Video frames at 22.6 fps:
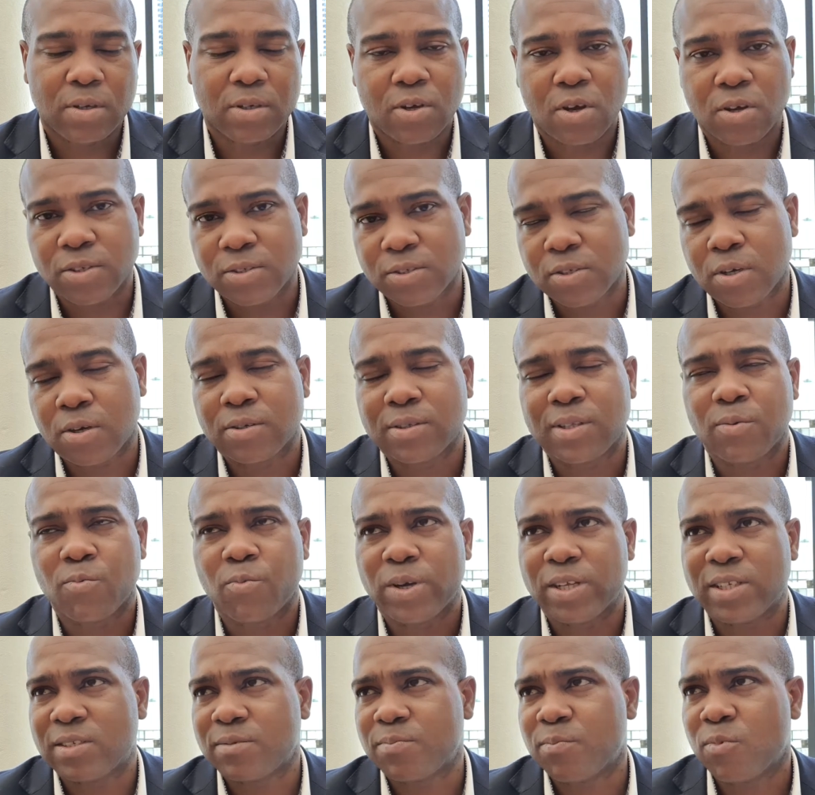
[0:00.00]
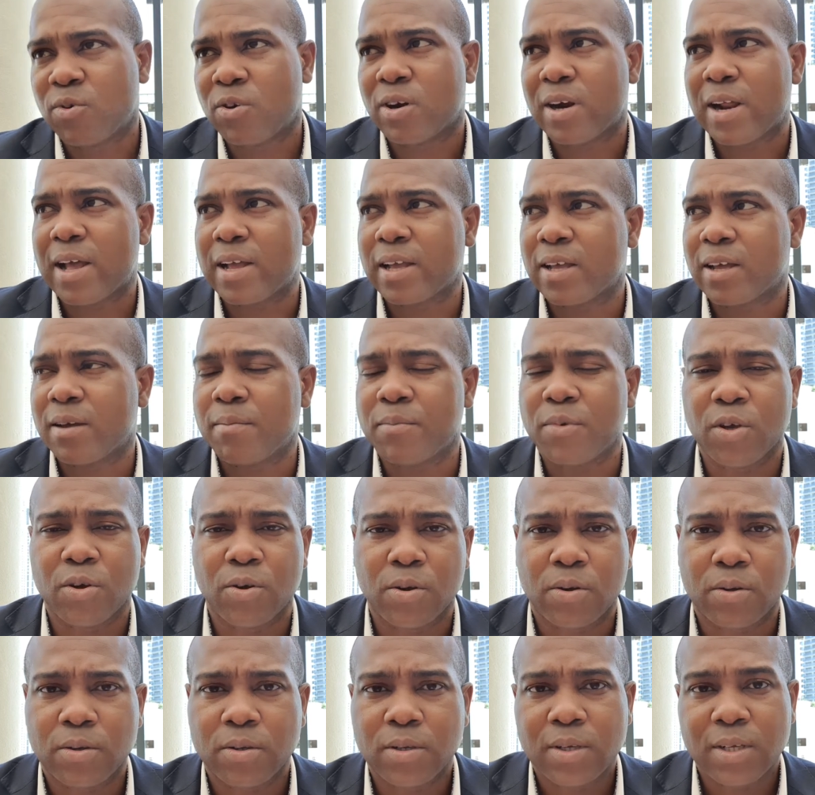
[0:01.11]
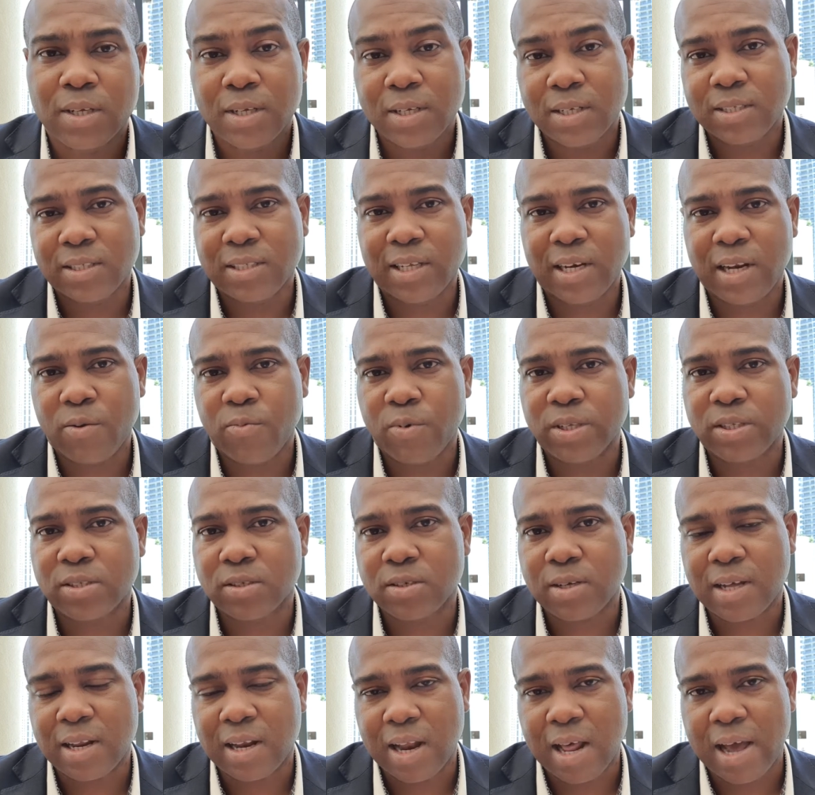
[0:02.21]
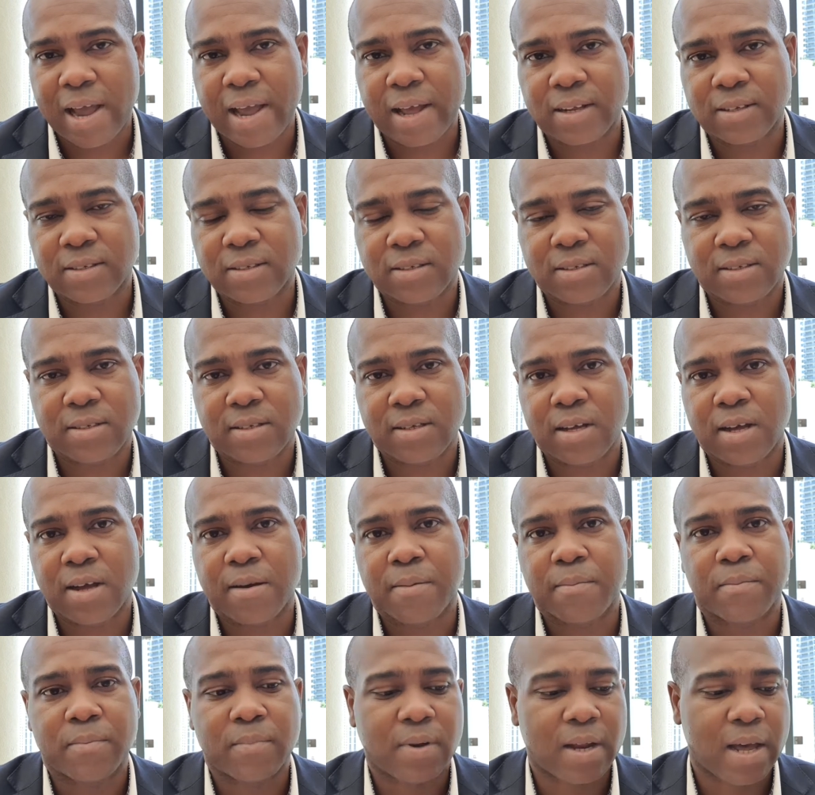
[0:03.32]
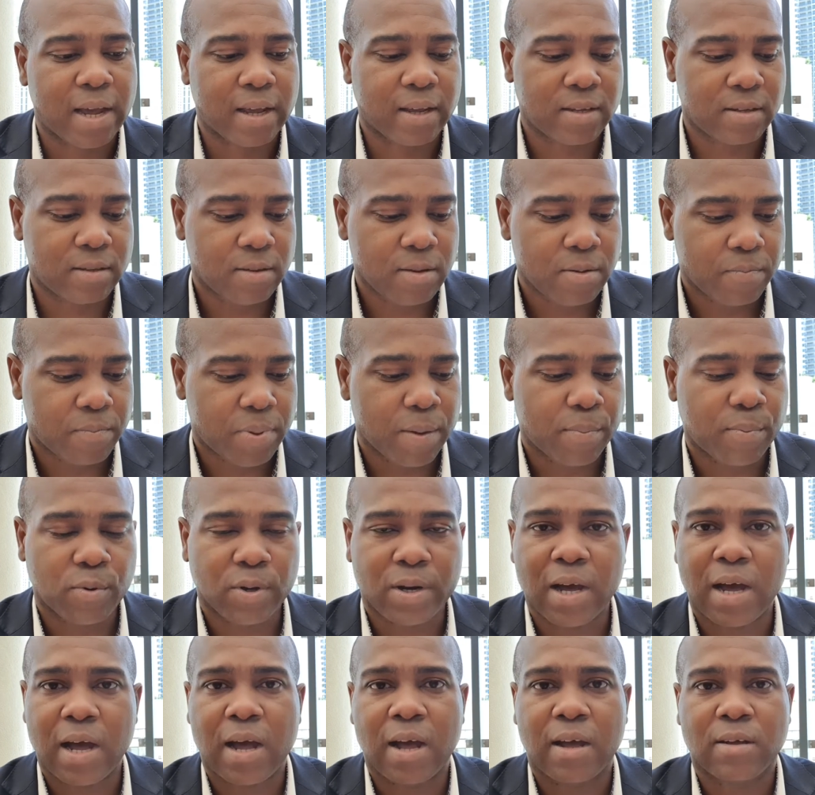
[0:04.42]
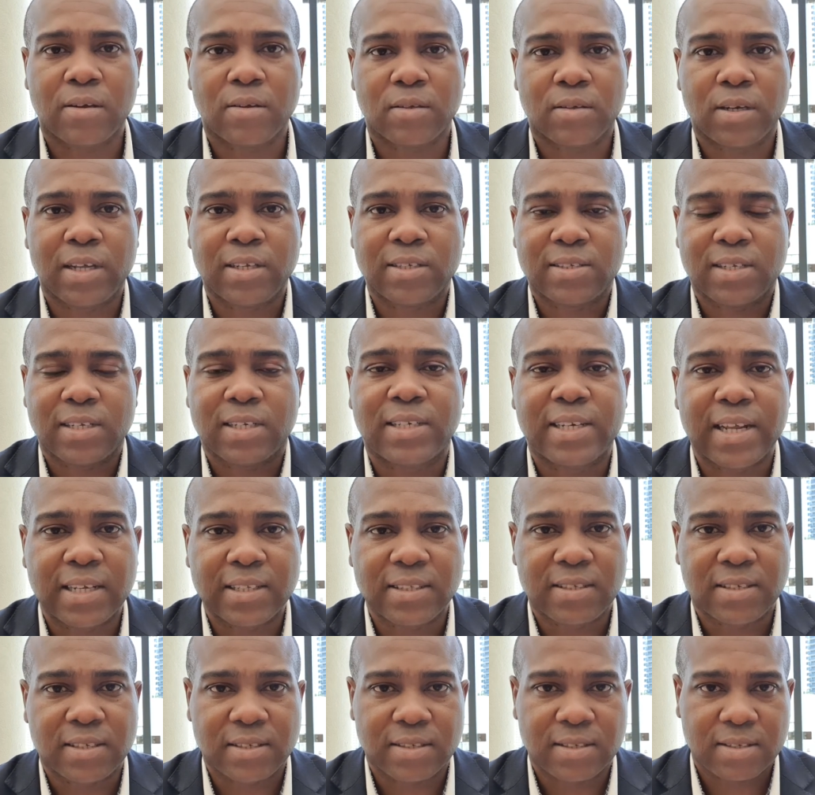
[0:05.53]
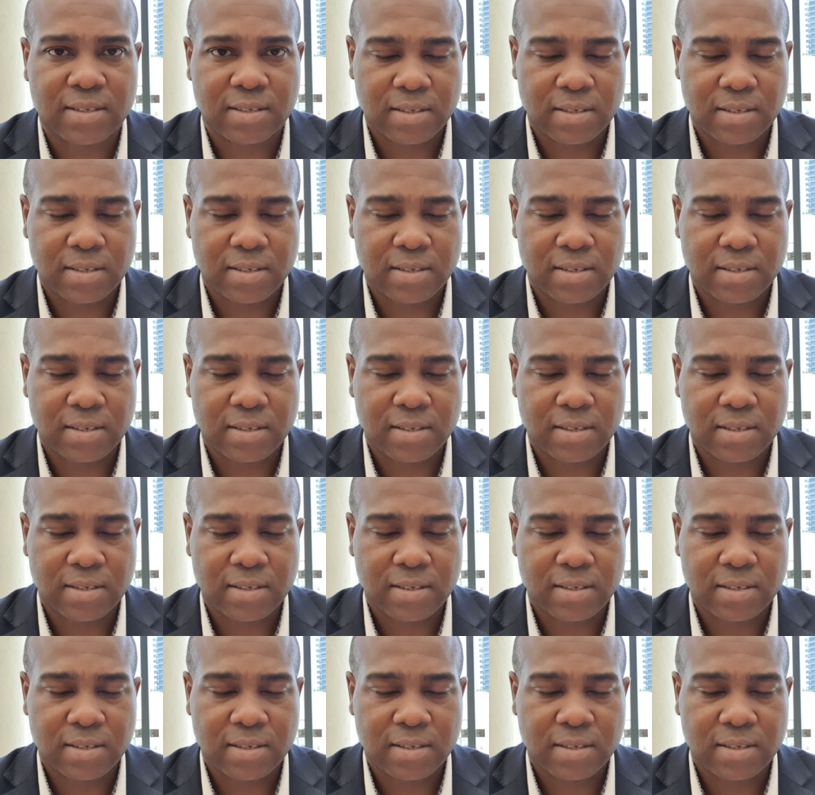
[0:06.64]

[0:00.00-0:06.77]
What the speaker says: Consulting is more like you're dealing with clients, like people that, let's say dentists